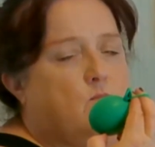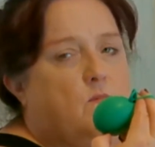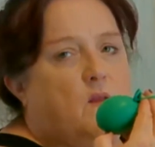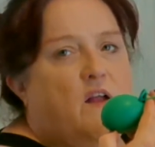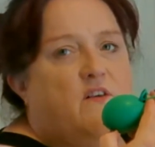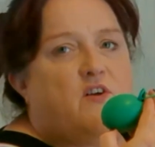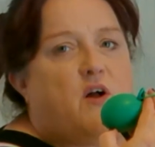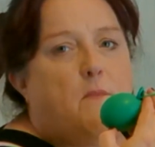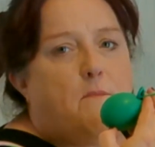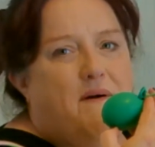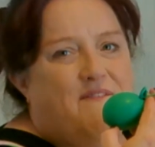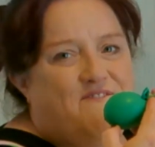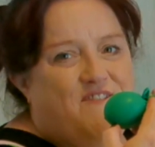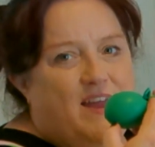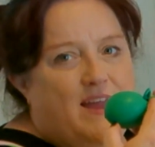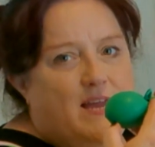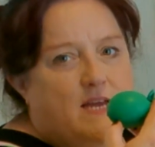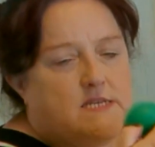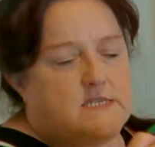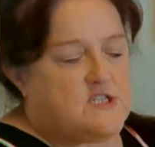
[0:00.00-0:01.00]
I've got my
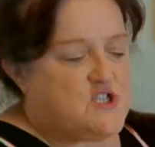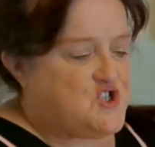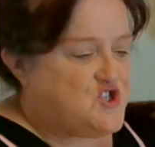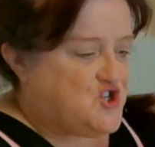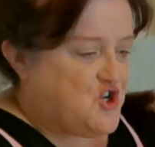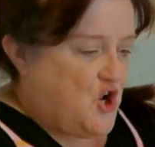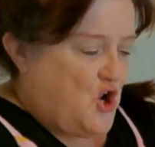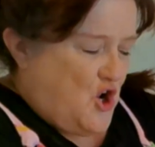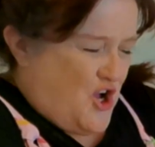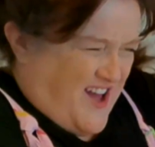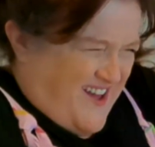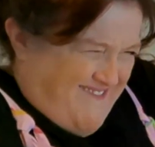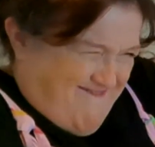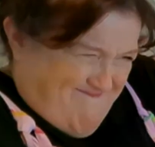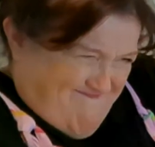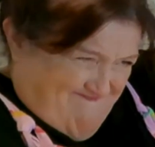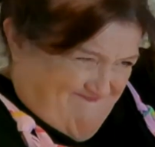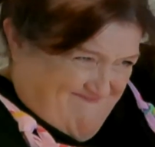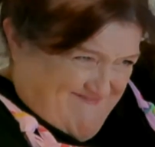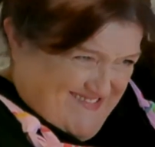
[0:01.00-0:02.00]
fingers stuck.
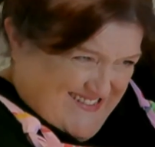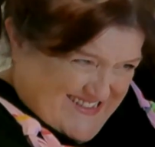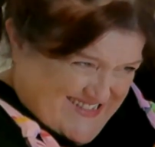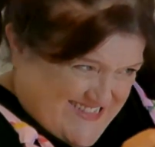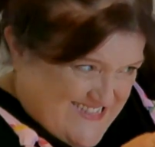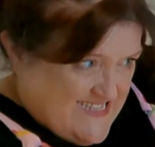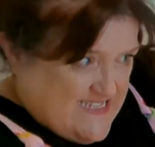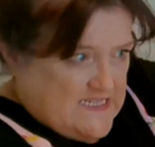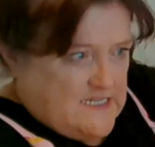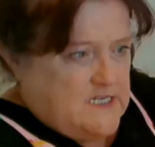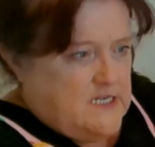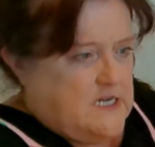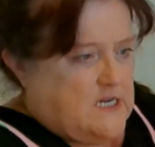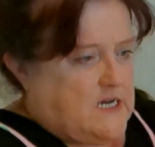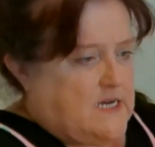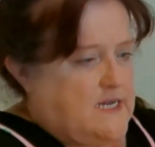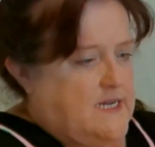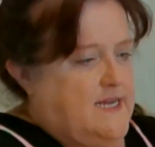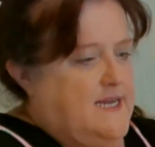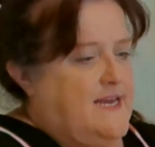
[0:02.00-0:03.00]

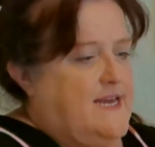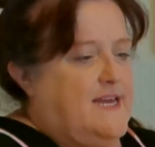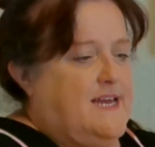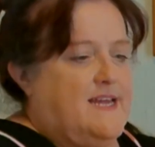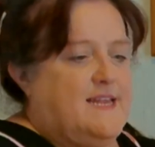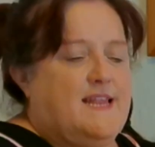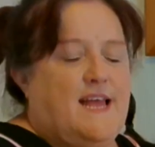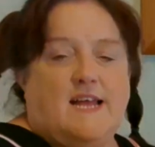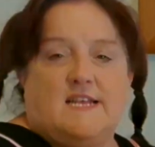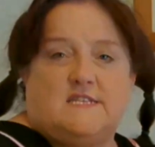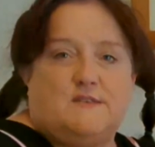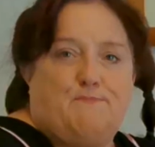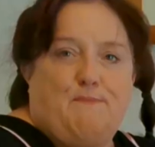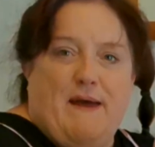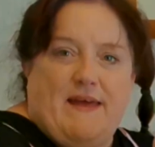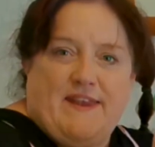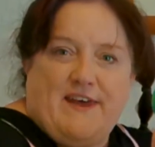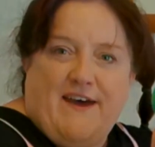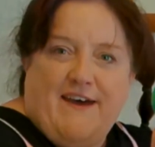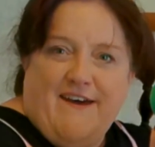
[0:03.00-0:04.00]
Oh, that's
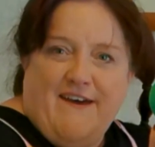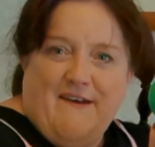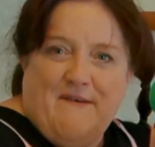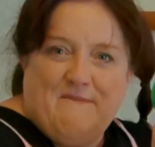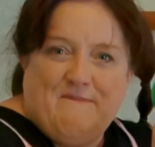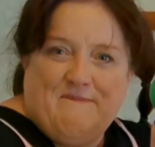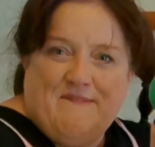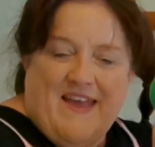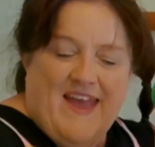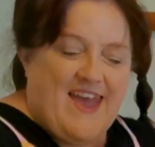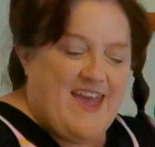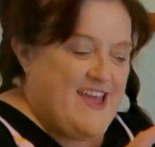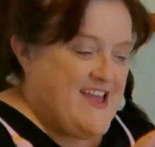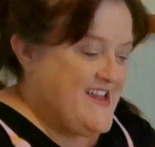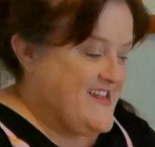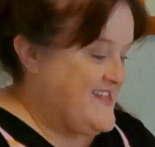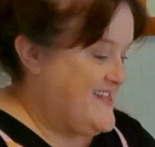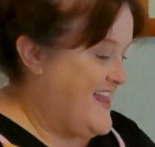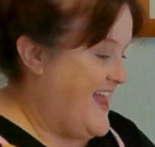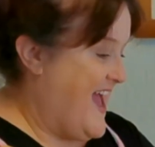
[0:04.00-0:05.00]
better.
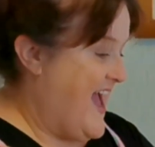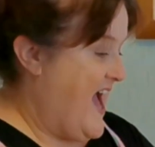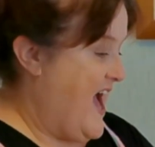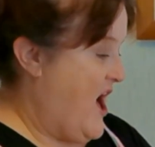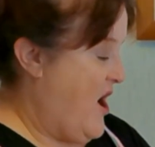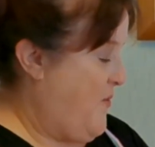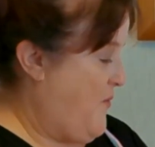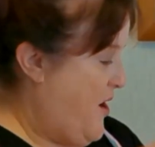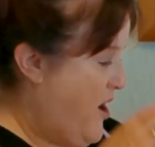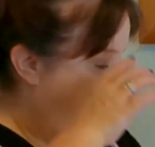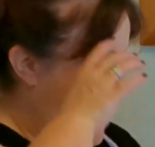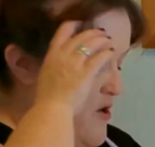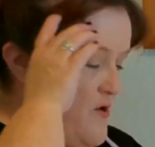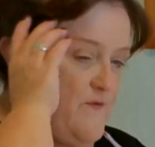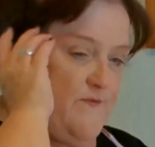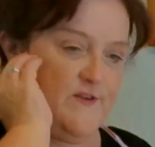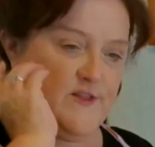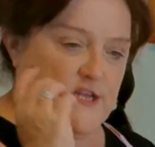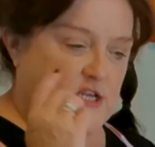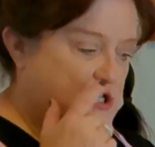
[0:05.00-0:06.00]
Now
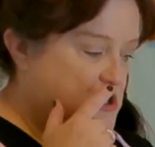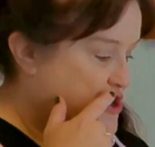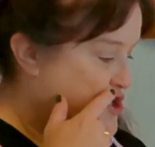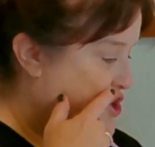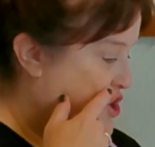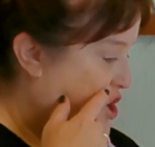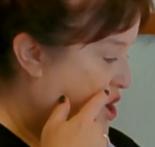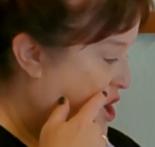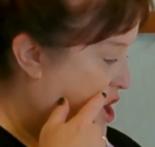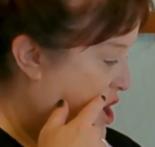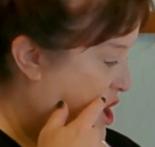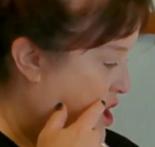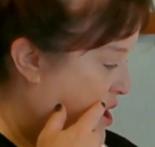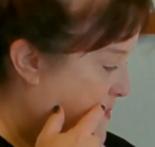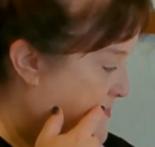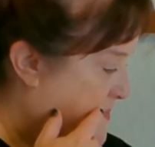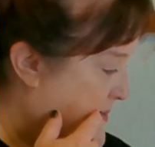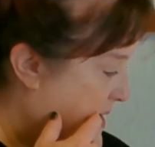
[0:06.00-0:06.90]
over the top,